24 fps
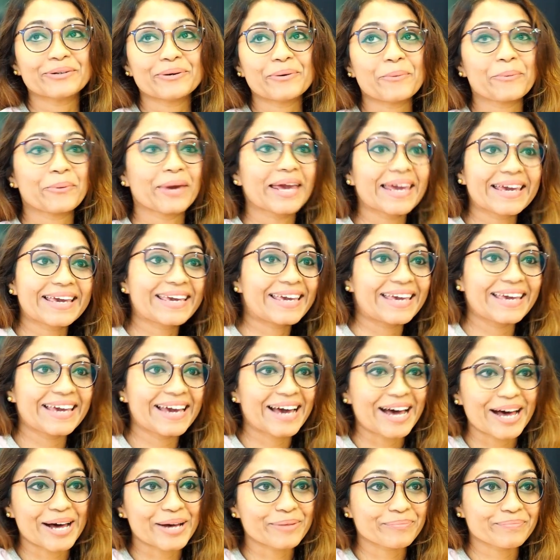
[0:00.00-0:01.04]
waking
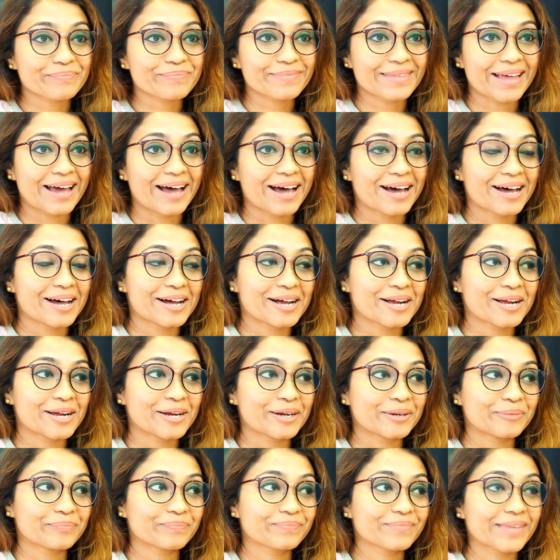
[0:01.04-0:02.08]
up
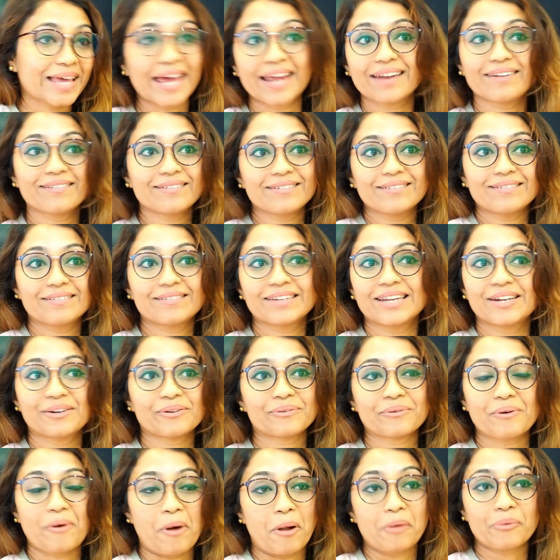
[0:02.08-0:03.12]
and
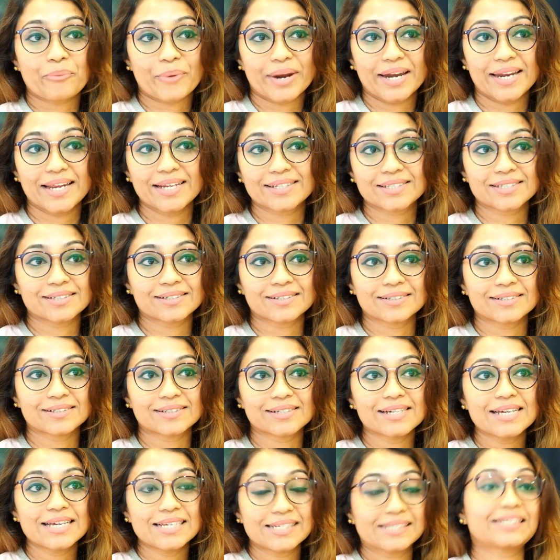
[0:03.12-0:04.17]
all ready to
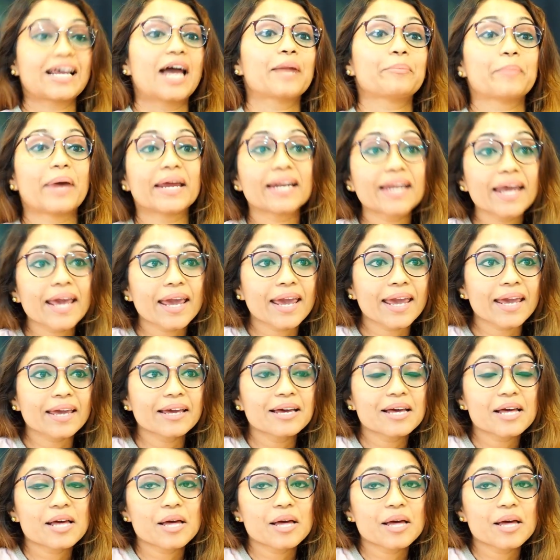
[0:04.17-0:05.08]
start my day,